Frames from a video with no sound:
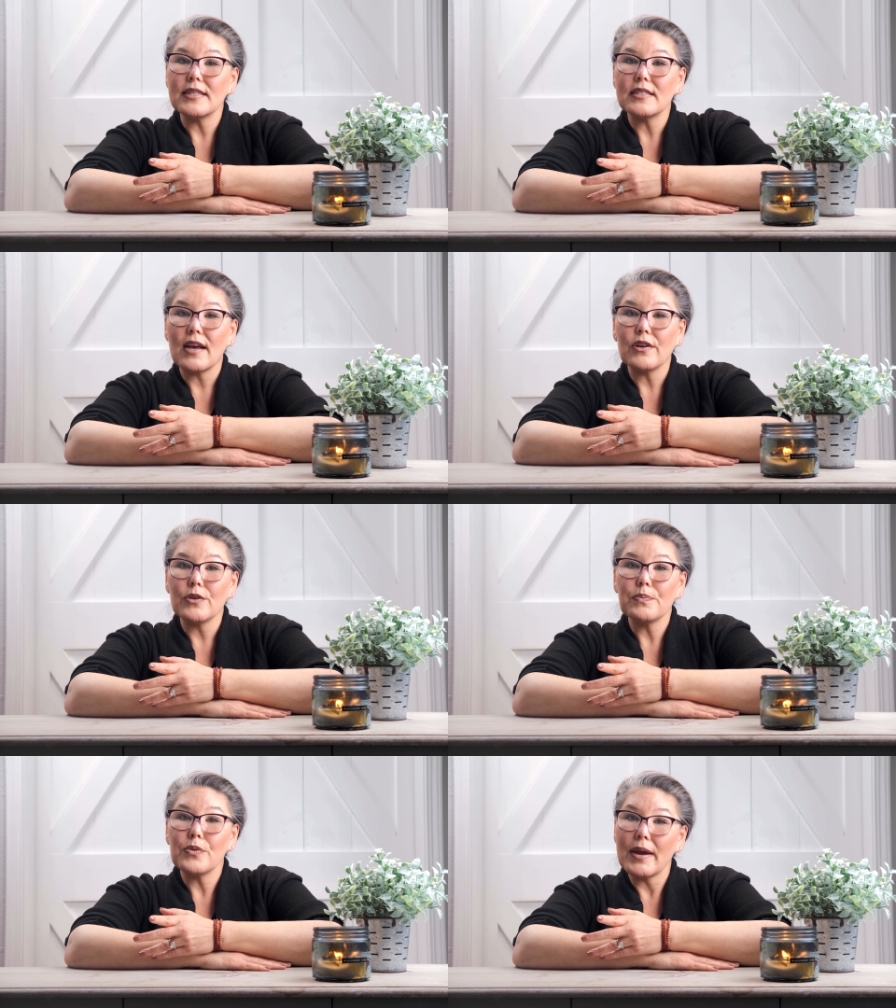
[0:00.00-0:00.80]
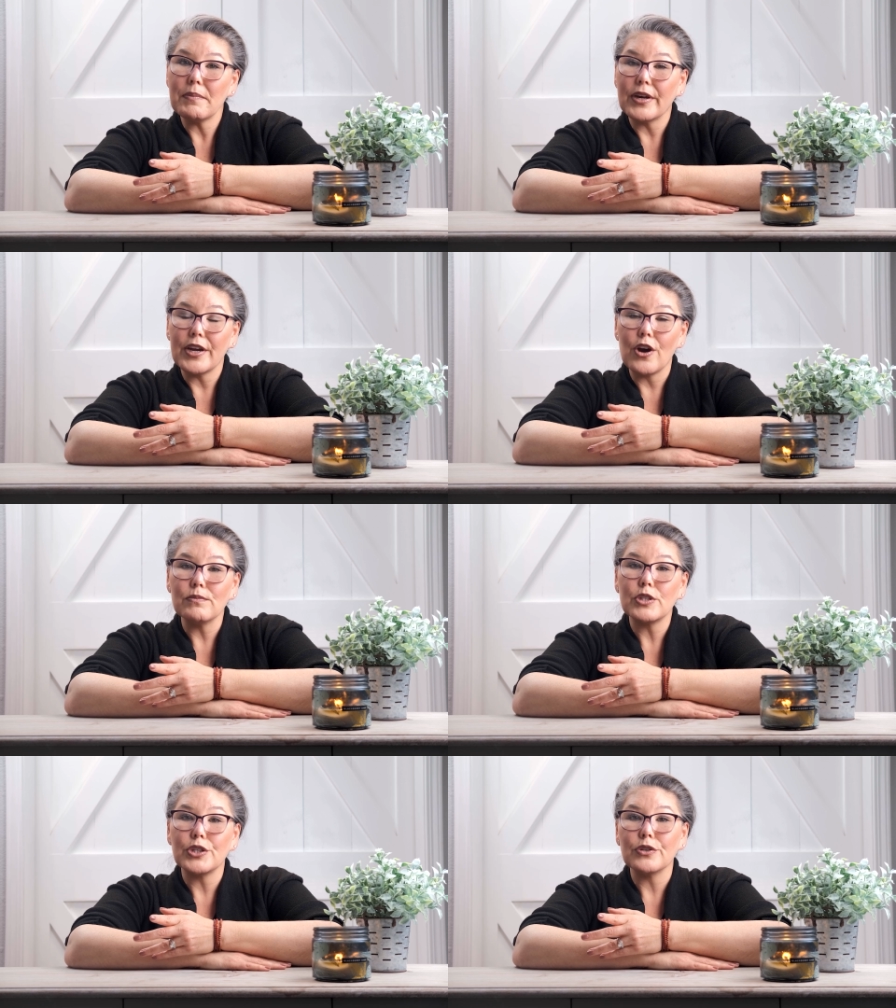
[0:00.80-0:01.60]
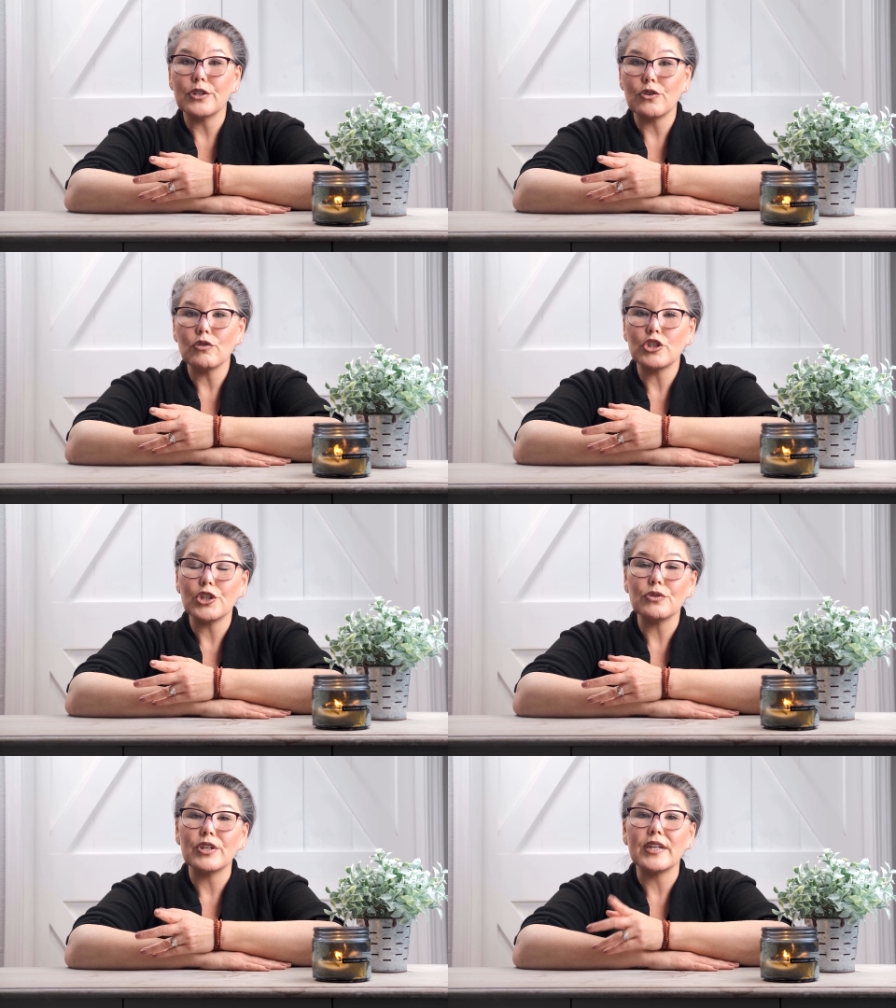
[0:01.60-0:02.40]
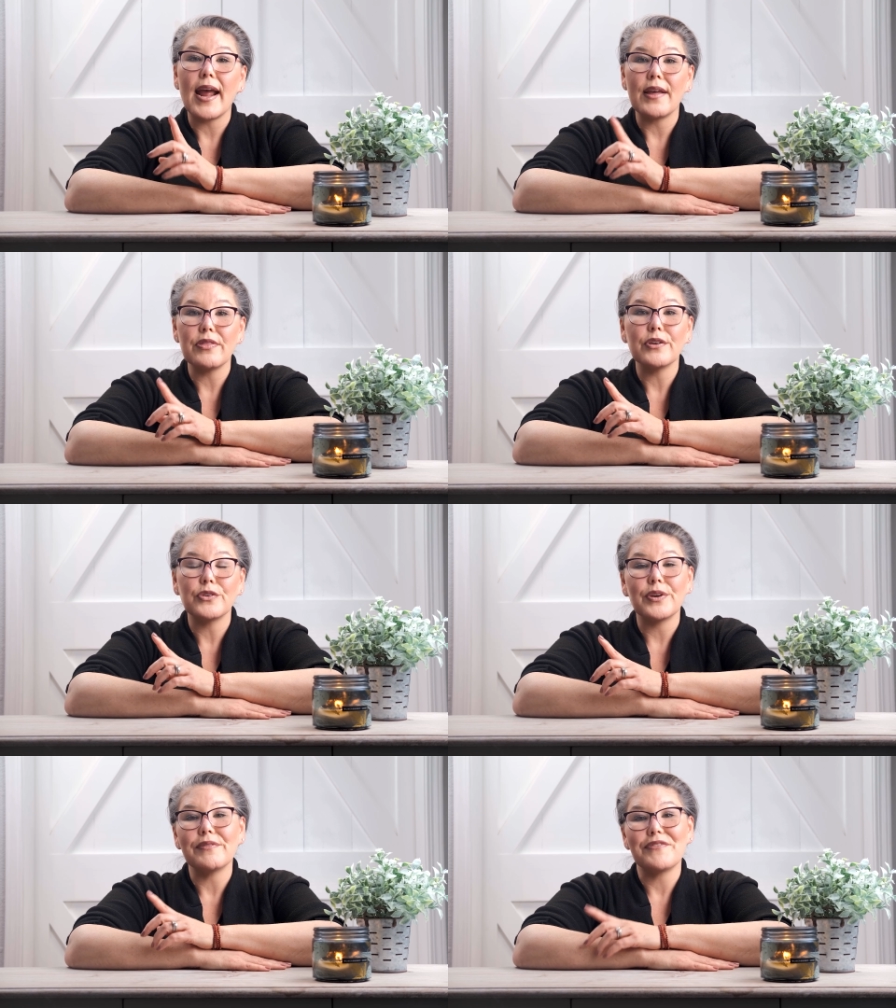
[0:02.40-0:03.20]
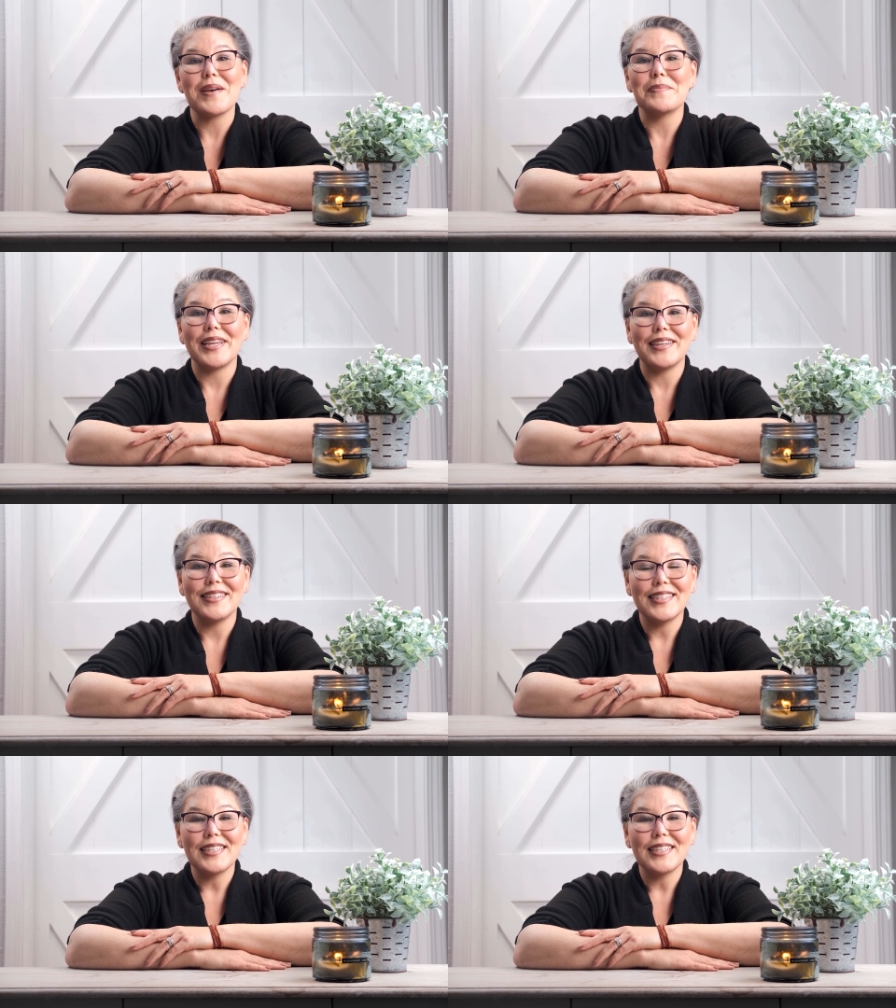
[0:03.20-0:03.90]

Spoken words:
lease out your primary home to your adult children and their growing family.